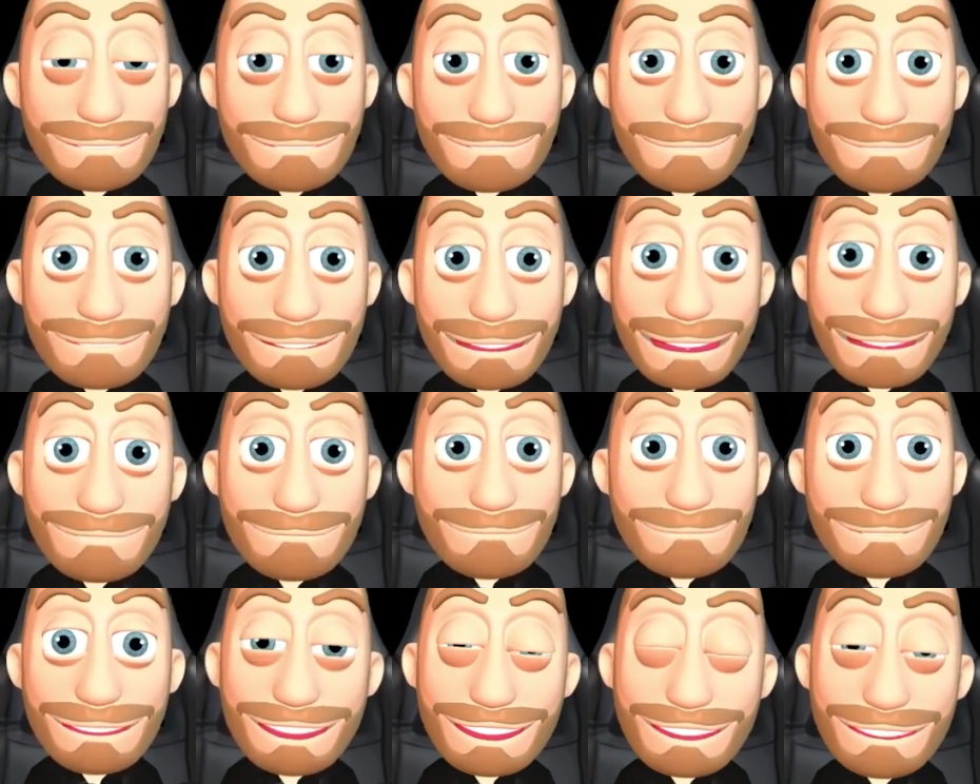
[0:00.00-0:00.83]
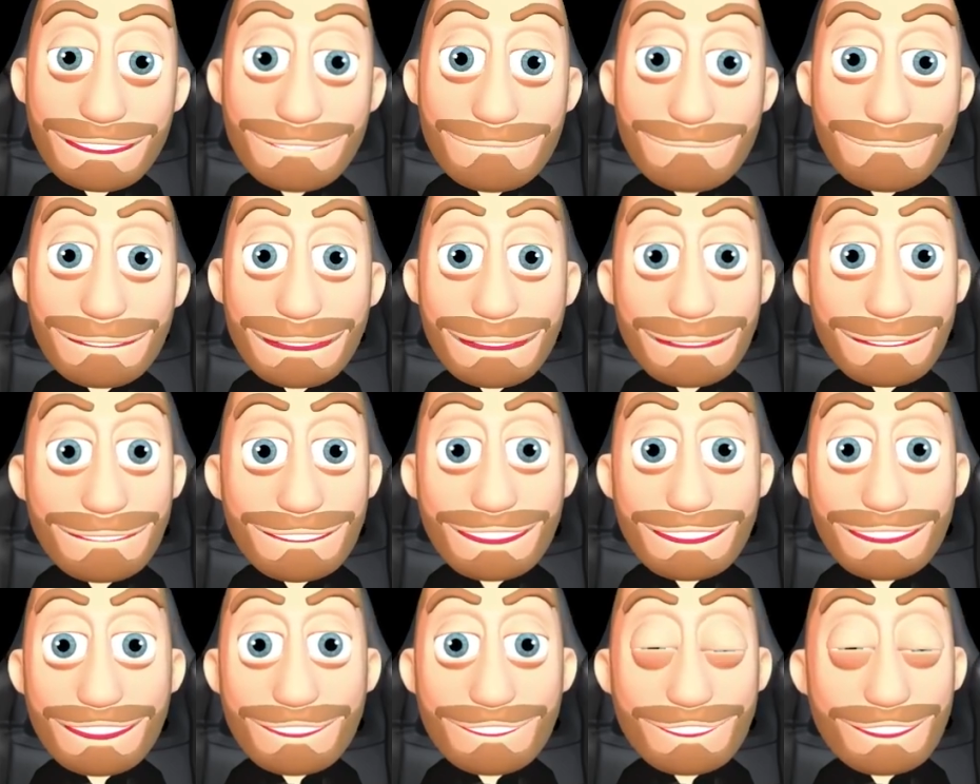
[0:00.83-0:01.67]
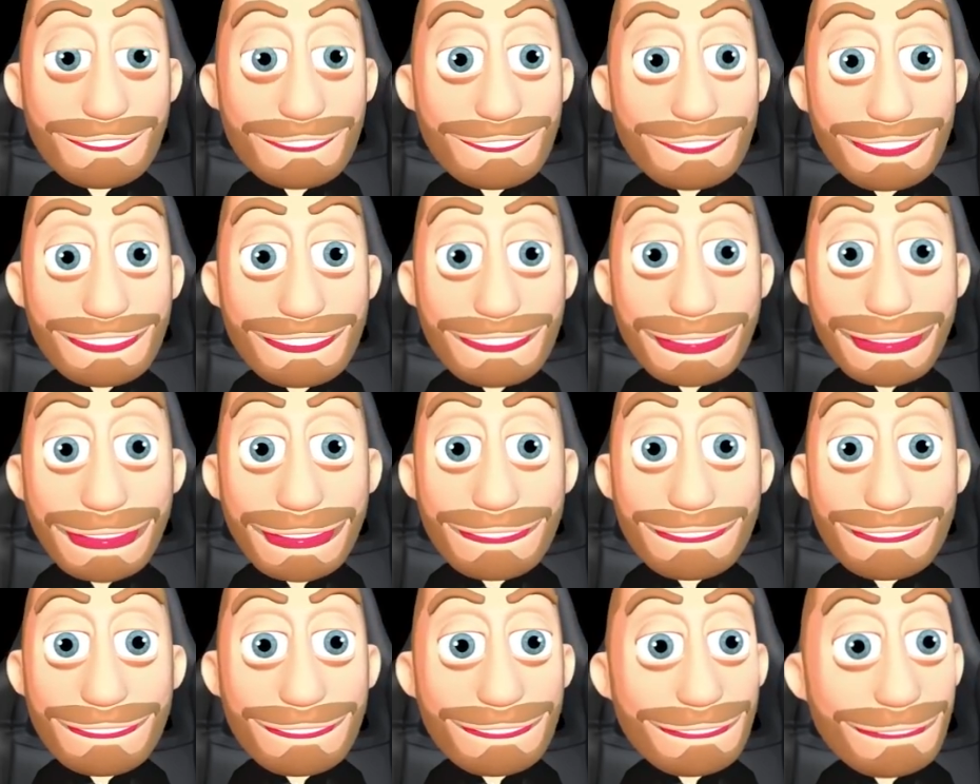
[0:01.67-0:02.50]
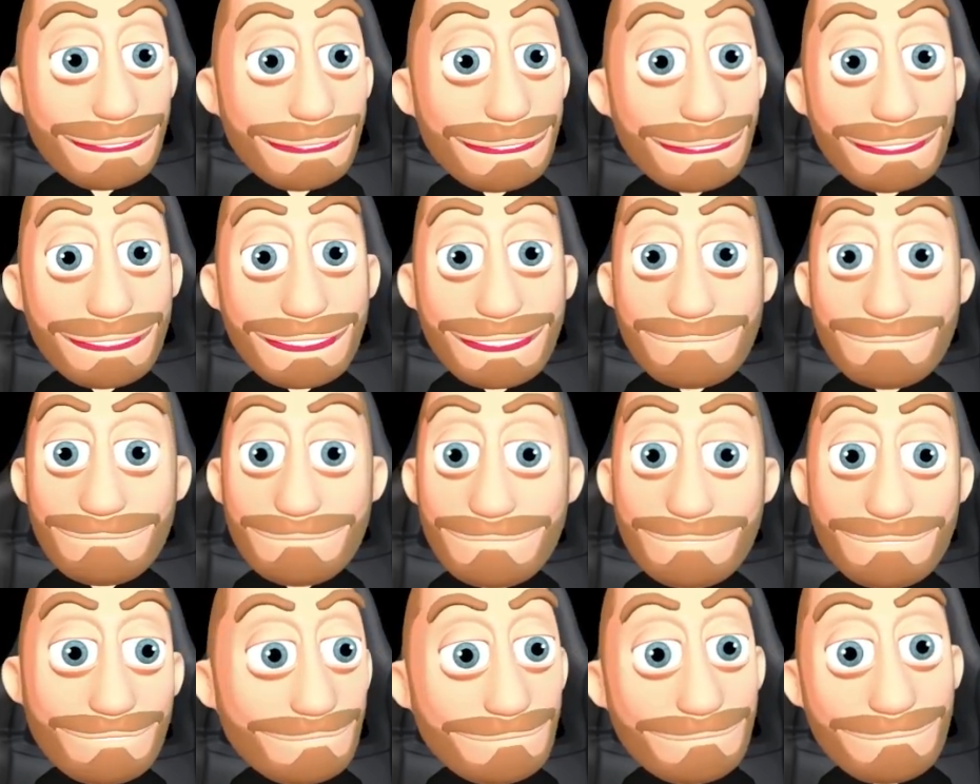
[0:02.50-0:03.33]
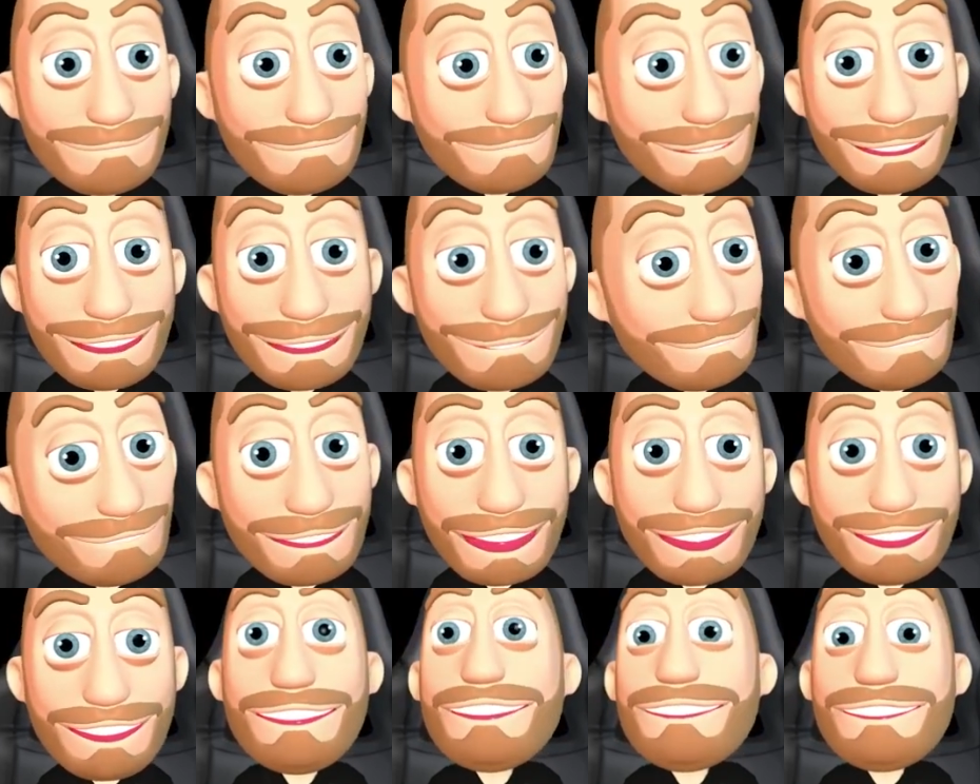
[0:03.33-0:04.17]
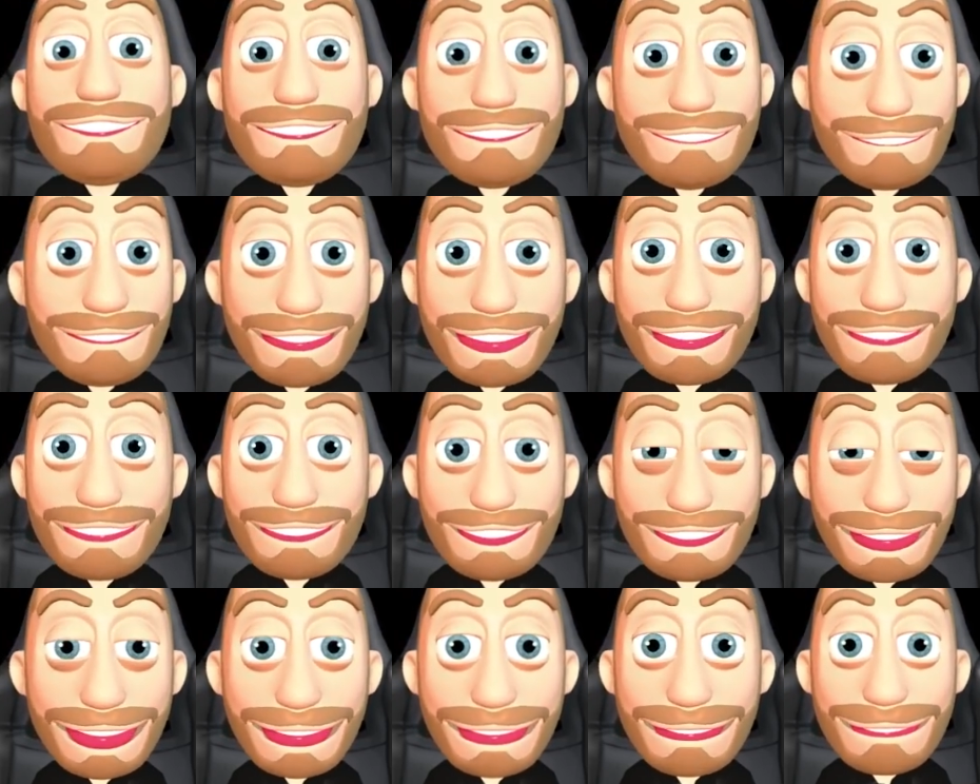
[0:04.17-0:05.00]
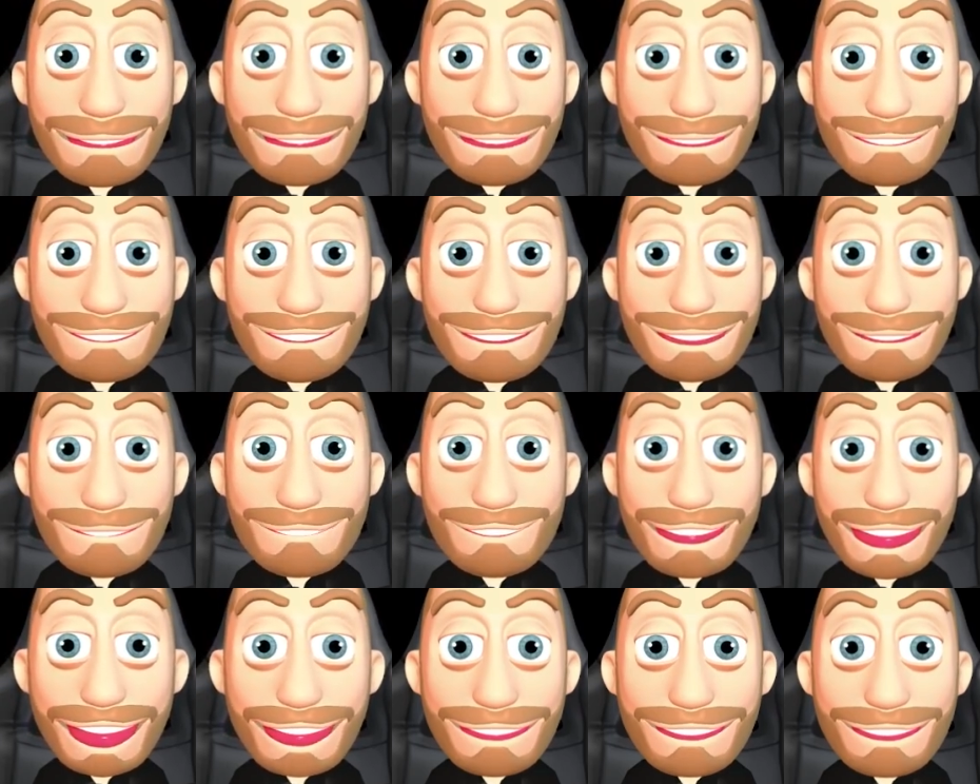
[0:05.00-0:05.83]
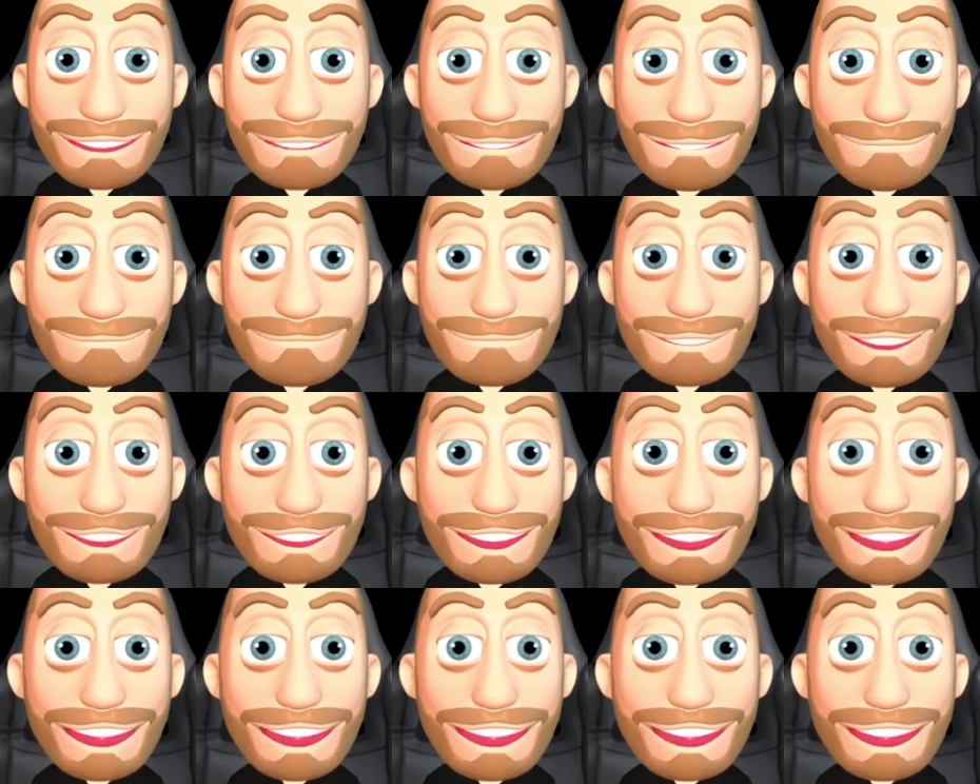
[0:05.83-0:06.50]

amazing mechanism that we've designed, and something that thousands of other projects have not been able to do,